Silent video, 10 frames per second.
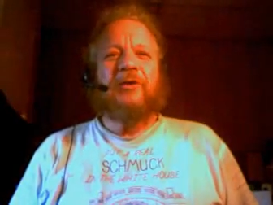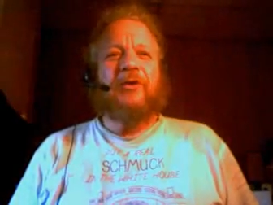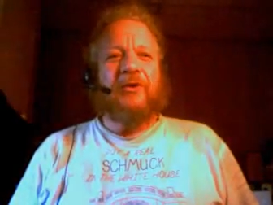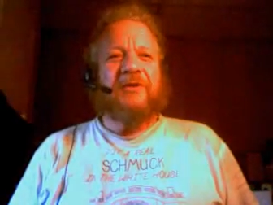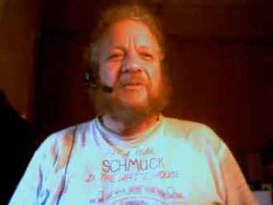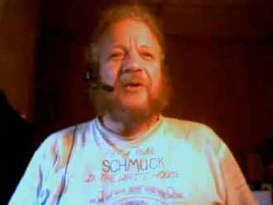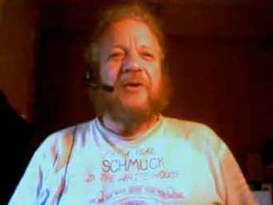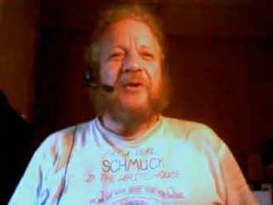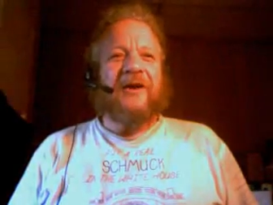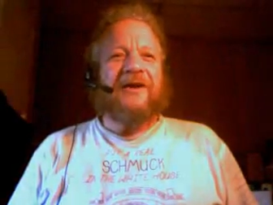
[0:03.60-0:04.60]
Good
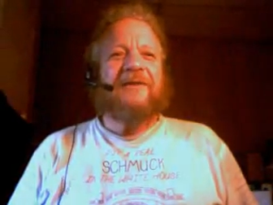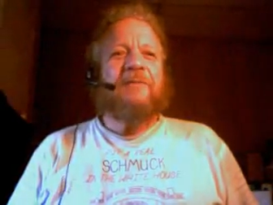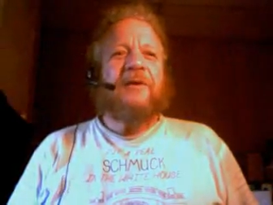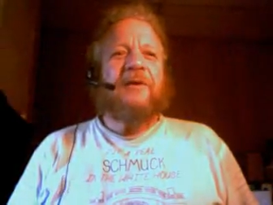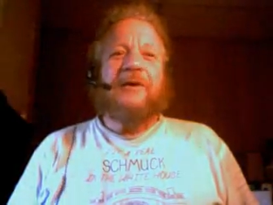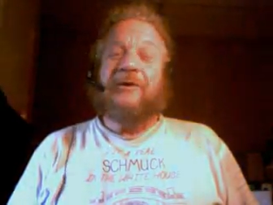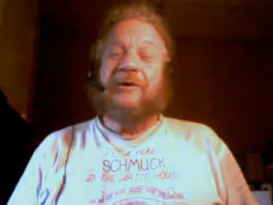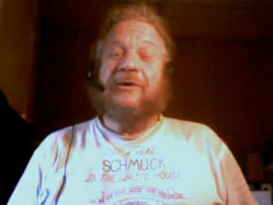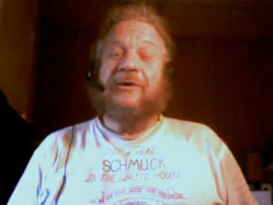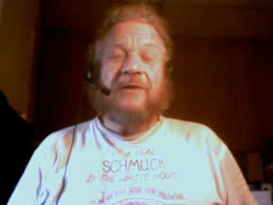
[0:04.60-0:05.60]
morning. It's
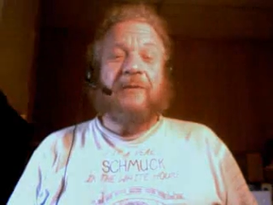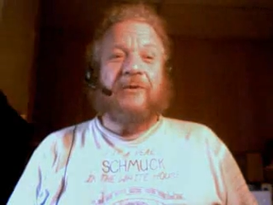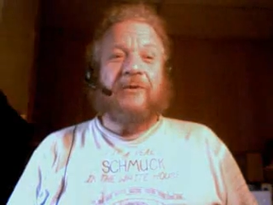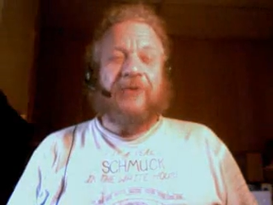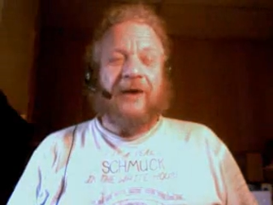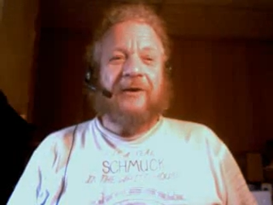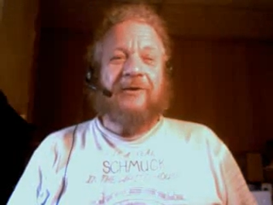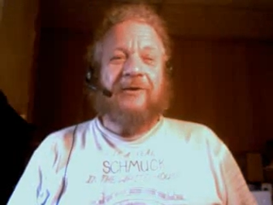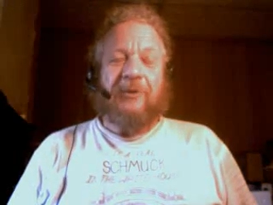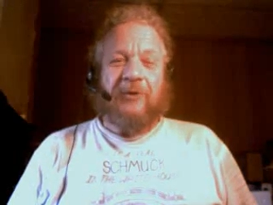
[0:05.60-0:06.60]
September 2nd,
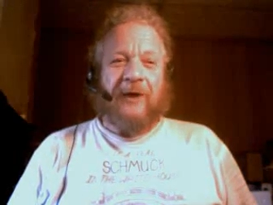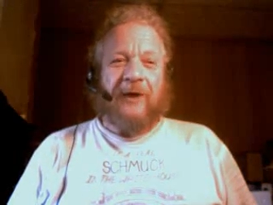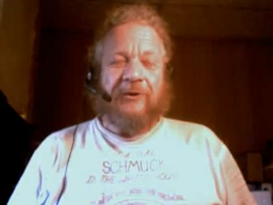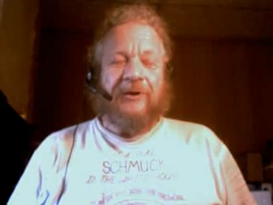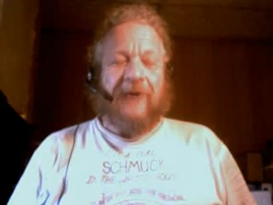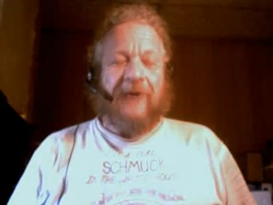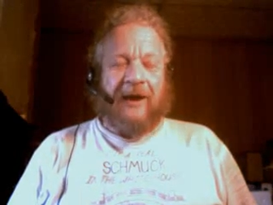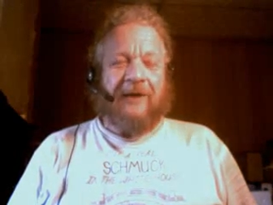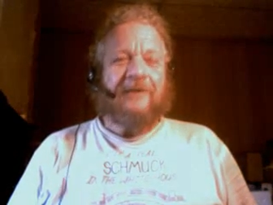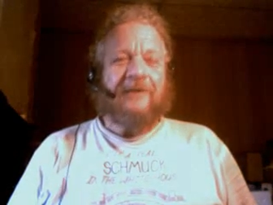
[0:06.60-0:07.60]

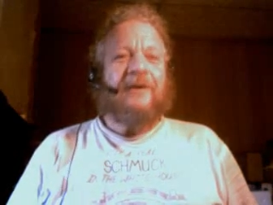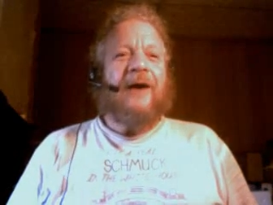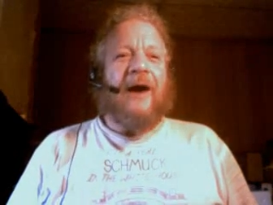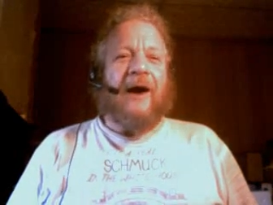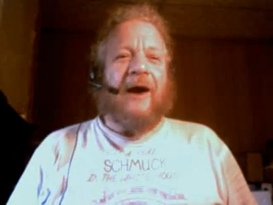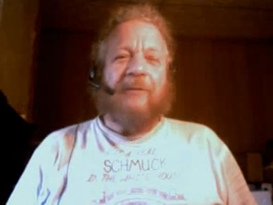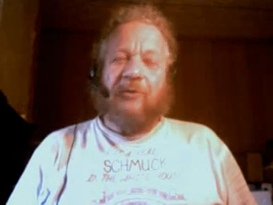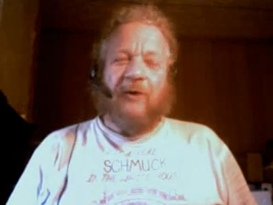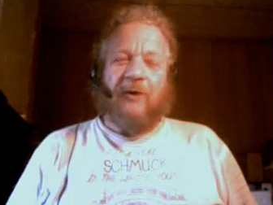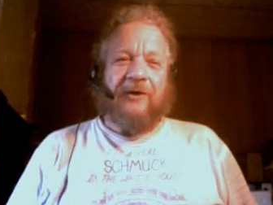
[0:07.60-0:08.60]
2008. I'm
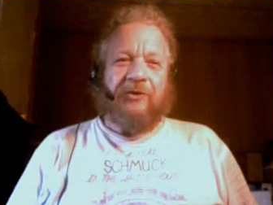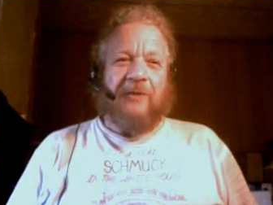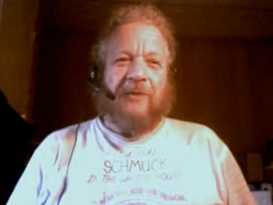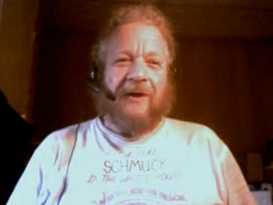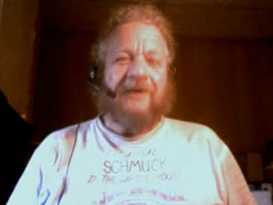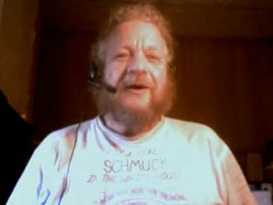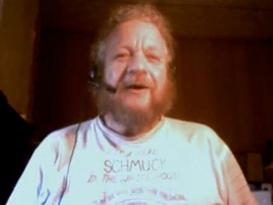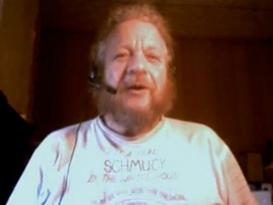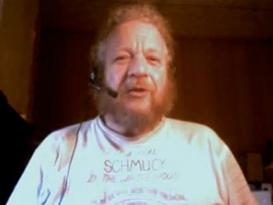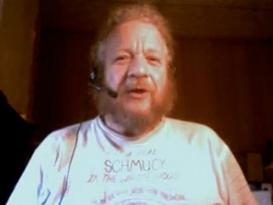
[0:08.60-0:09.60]
Dwight Schmuck.
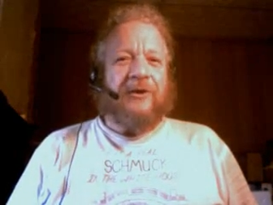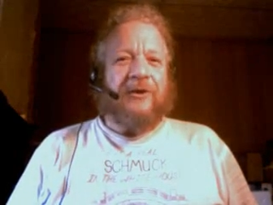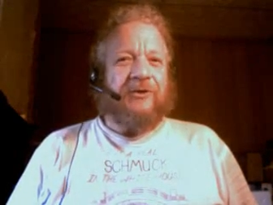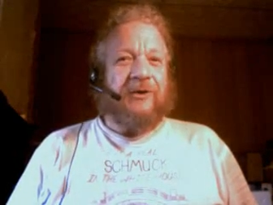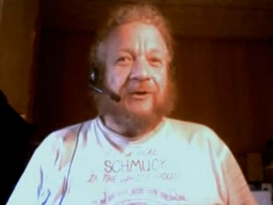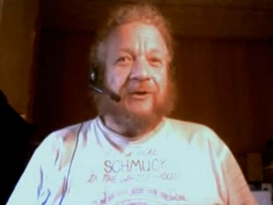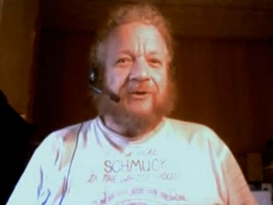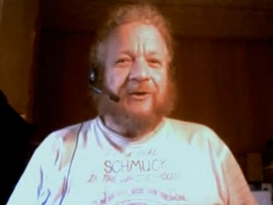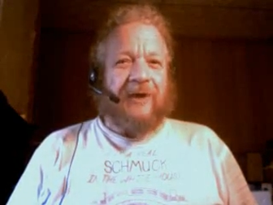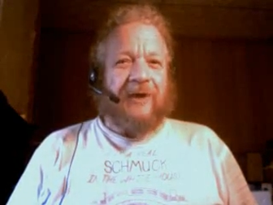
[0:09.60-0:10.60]
This is
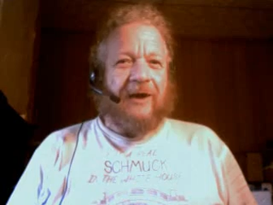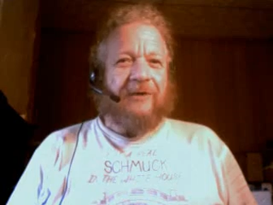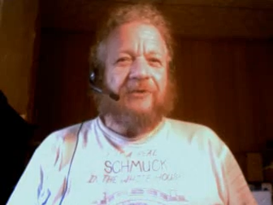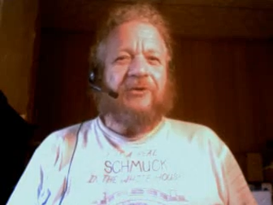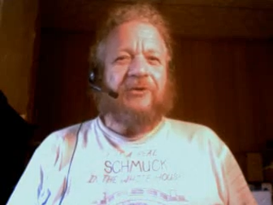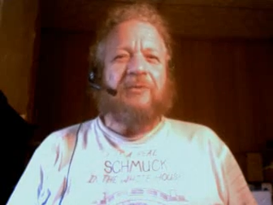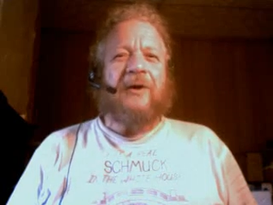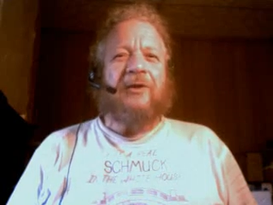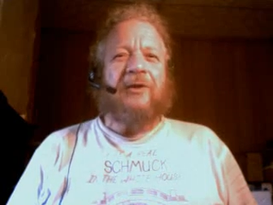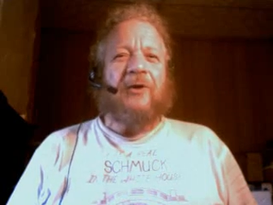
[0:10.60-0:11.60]
today's
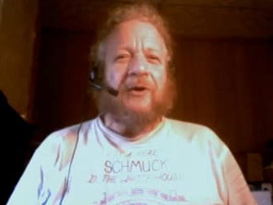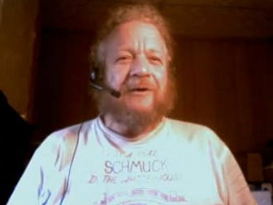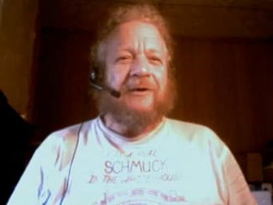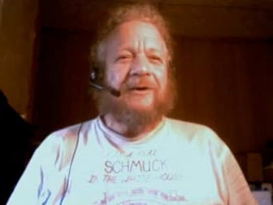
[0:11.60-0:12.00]
Schmuck Look.